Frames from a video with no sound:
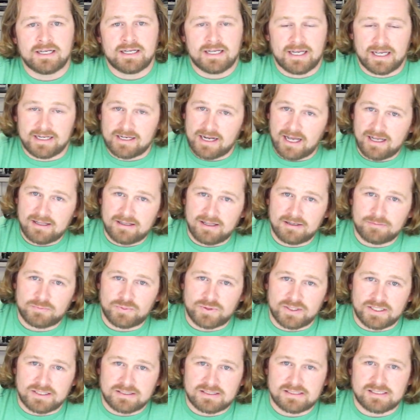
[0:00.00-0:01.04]
And nylon
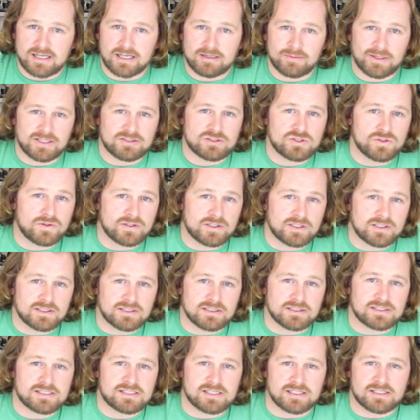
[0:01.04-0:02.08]
prints at about
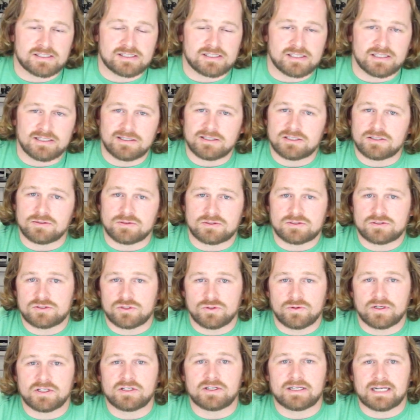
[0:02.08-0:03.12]
260 to
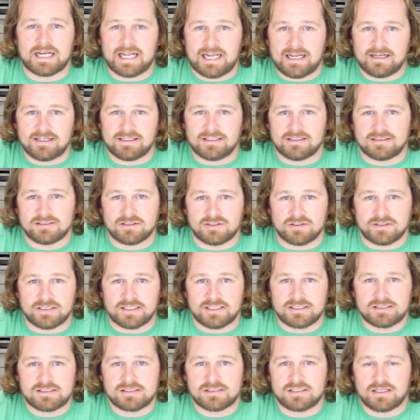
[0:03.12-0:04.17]
280
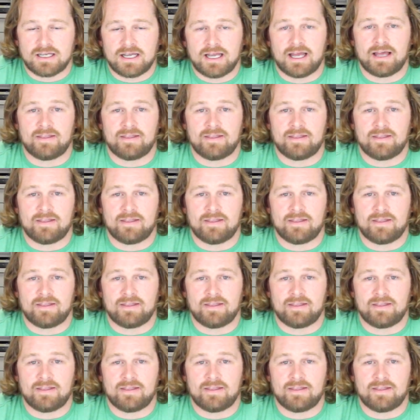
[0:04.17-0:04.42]
degrees.